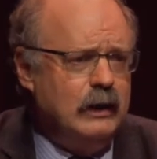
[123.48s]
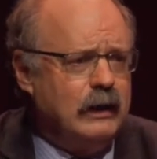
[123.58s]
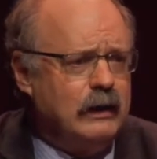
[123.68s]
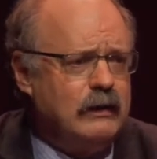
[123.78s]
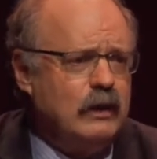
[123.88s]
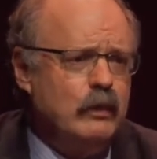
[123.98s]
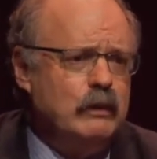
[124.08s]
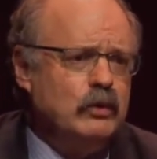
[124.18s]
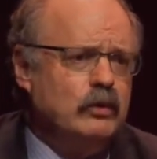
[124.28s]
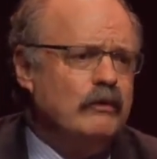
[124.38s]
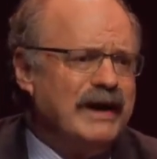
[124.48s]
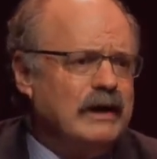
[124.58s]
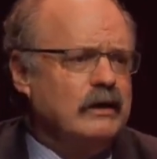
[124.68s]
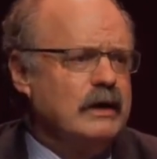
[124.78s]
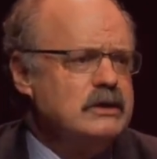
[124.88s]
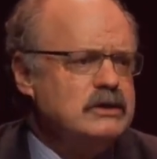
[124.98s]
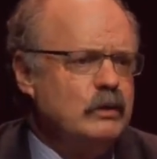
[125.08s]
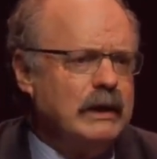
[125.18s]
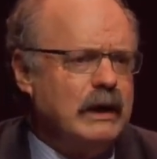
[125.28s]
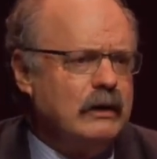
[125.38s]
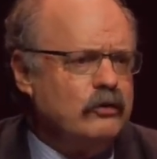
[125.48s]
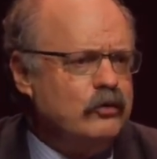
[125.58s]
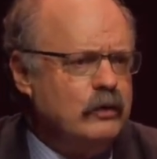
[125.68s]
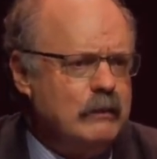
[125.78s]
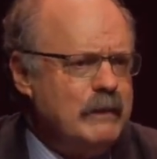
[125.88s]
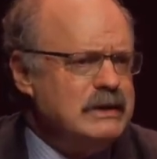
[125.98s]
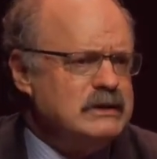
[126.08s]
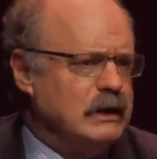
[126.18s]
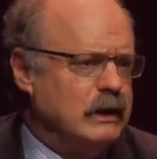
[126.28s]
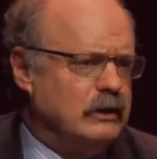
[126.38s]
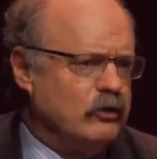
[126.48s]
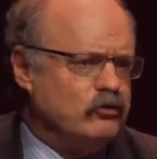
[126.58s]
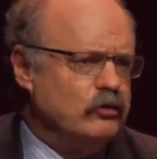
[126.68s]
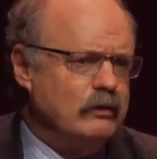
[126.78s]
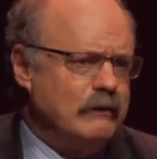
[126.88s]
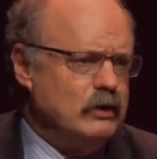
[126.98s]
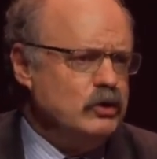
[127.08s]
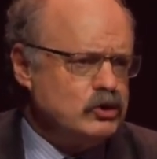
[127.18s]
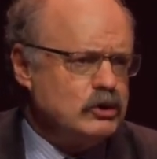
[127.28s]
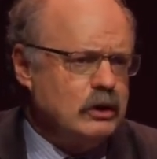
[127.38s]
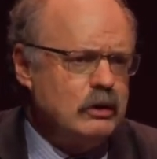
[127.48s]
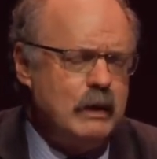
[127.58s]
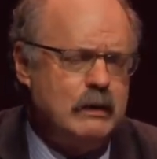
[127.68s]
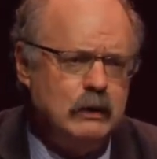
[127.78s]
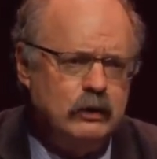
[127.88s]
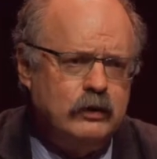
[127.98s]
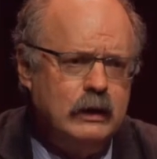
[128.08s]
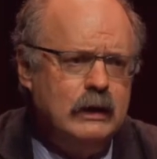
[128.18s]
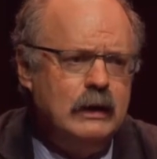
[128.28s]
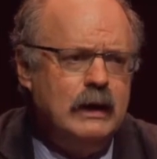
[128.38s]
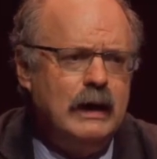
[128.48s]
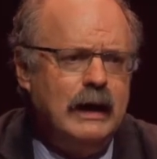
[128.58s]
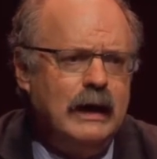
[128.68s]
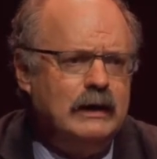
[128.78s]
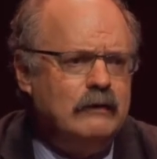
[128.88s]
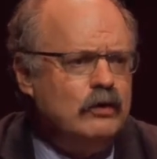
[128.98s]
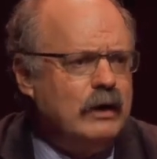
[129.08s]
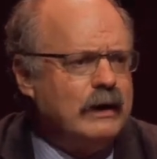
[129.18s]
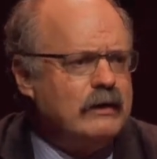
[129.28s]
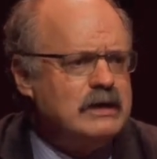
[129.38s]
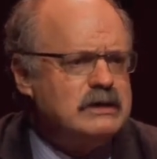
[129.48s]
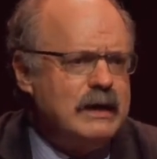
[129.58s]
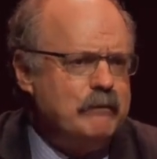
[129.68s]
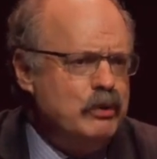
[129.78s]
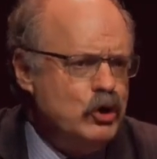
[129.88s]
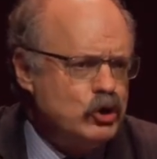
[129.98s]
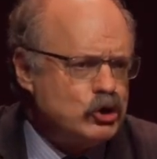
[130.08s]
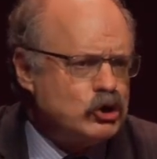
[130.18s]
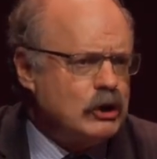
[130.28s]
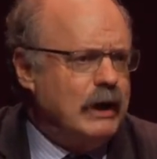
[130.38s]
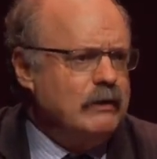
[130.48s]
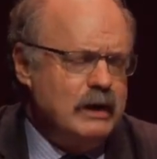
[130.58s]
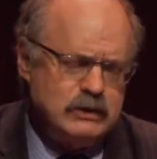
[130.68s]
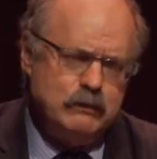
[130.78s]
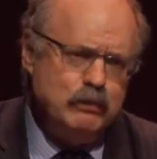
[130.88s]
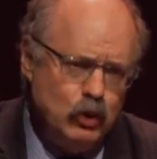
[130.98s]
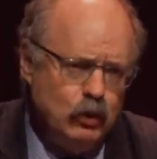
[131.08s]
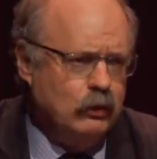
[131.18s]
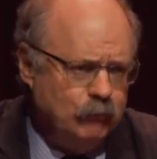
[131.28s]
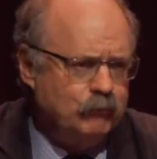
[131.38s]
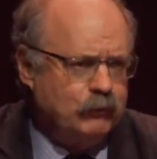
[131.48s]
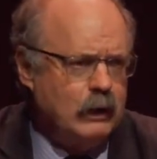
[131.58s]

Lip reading: and I think we would all recognize that we're going through an amazing industrial revolution at the moment. And if you like, there's a push and there's a pull.